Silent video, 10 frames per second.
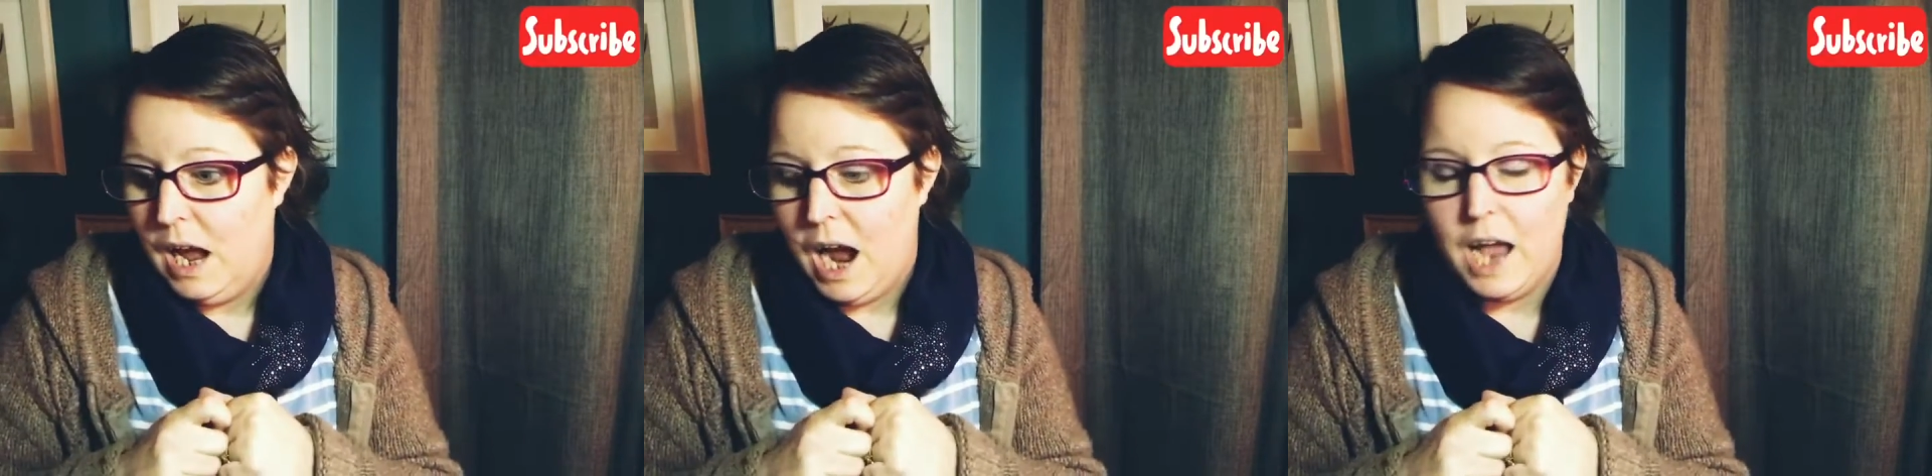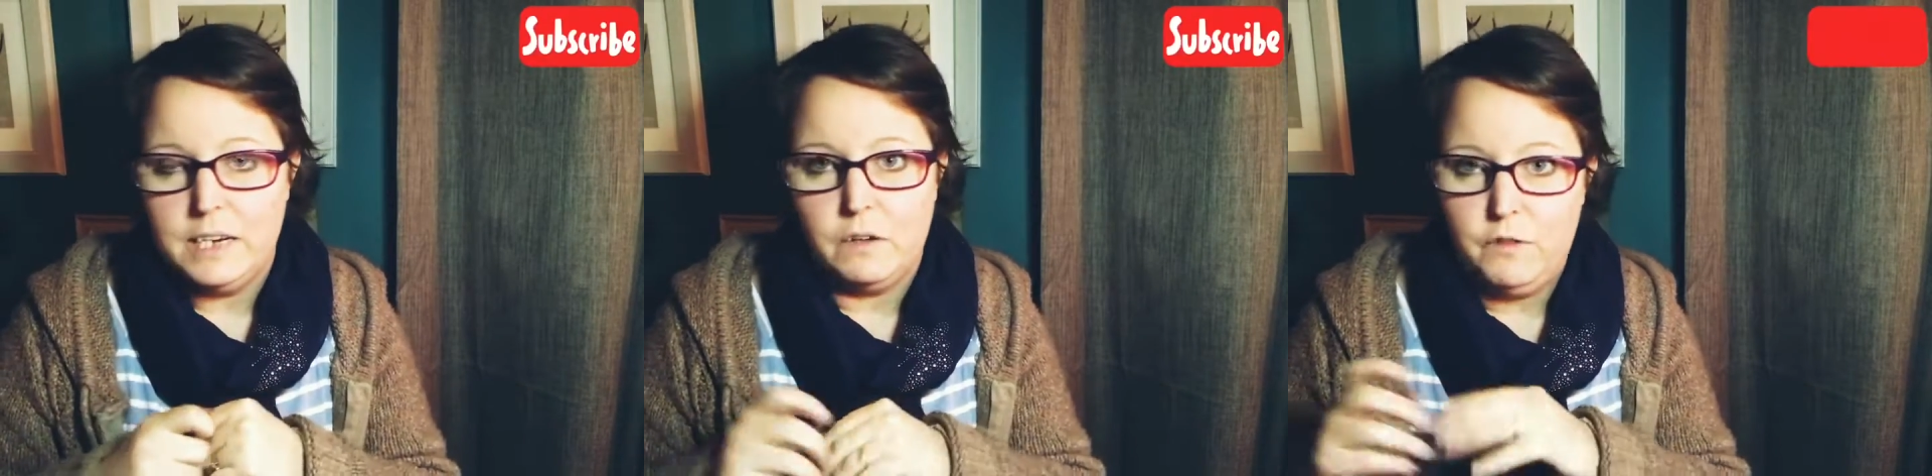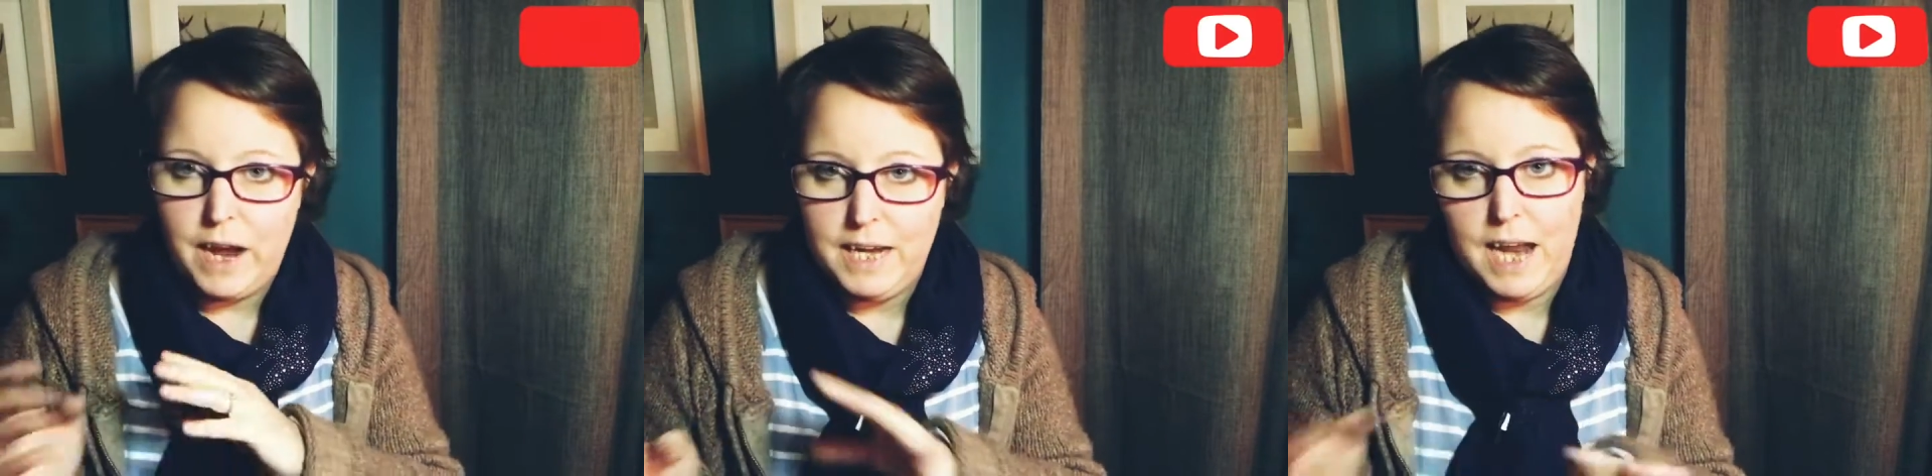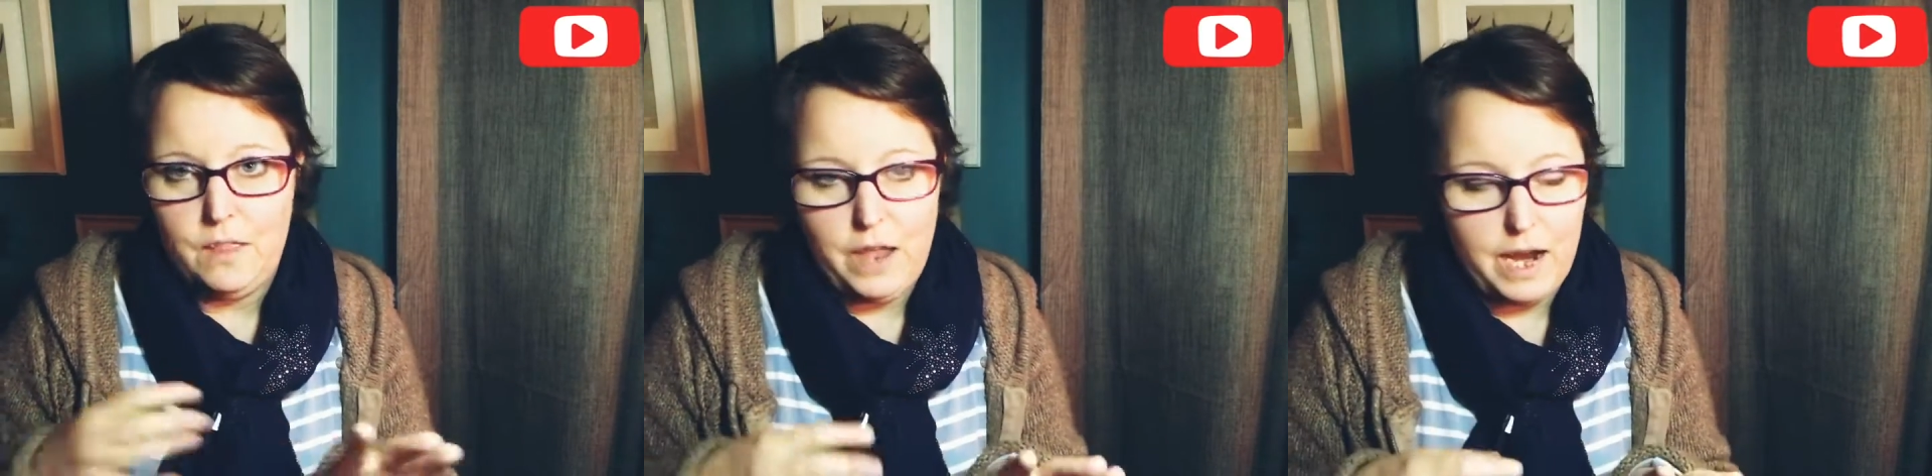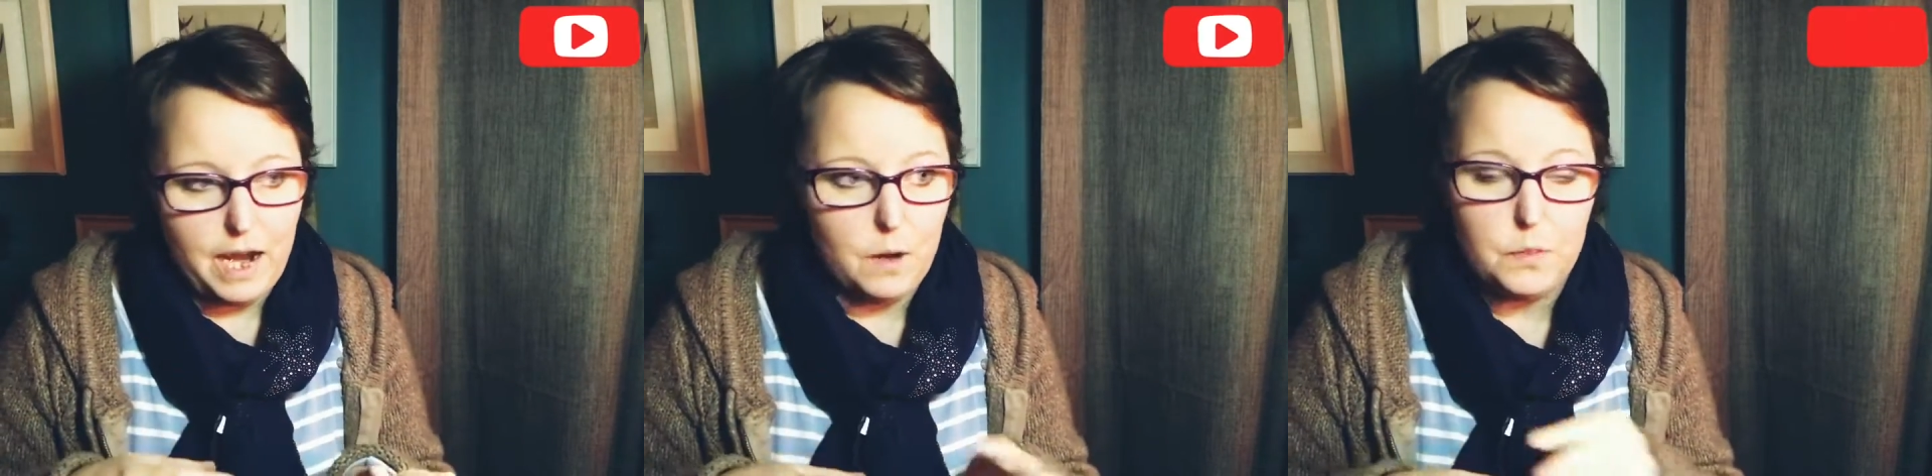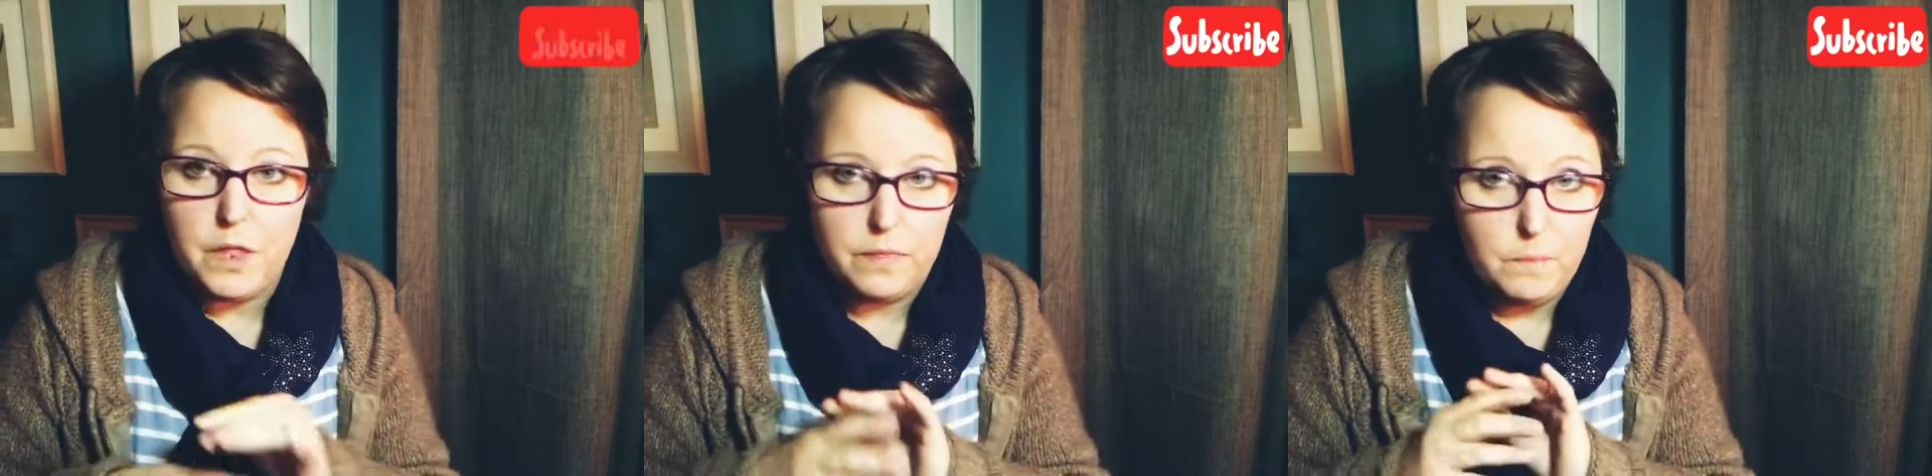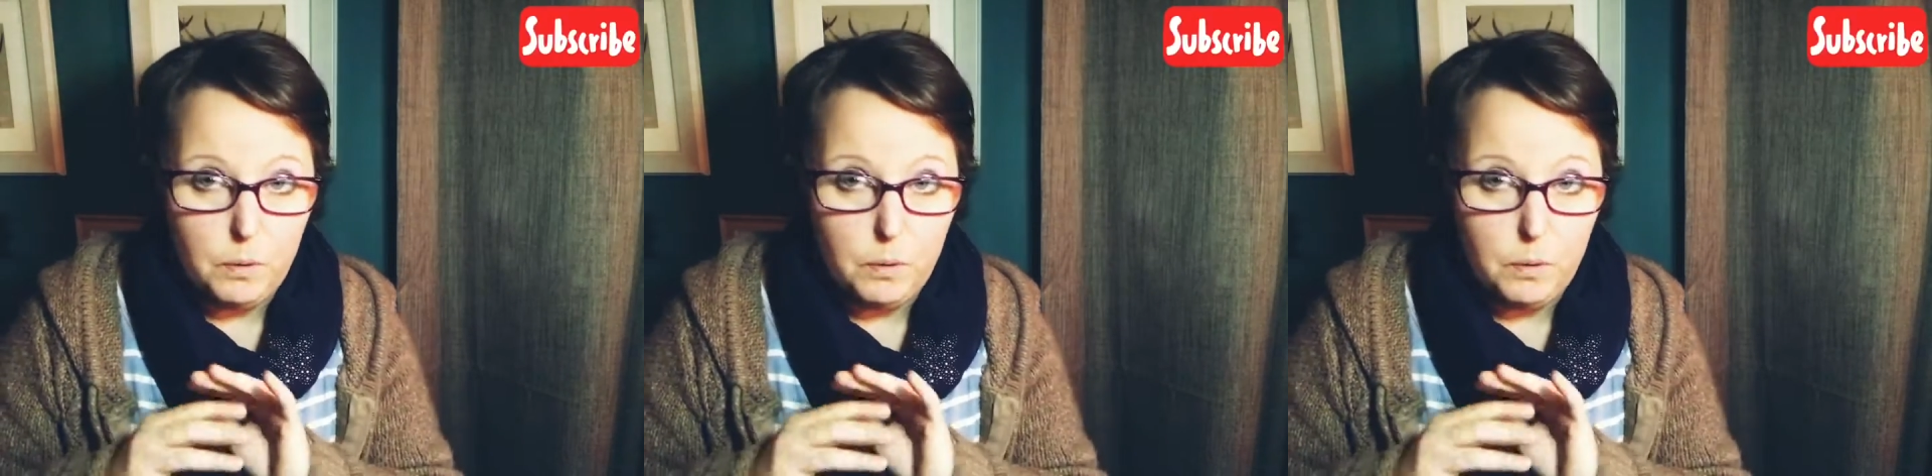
And if I get that out, then the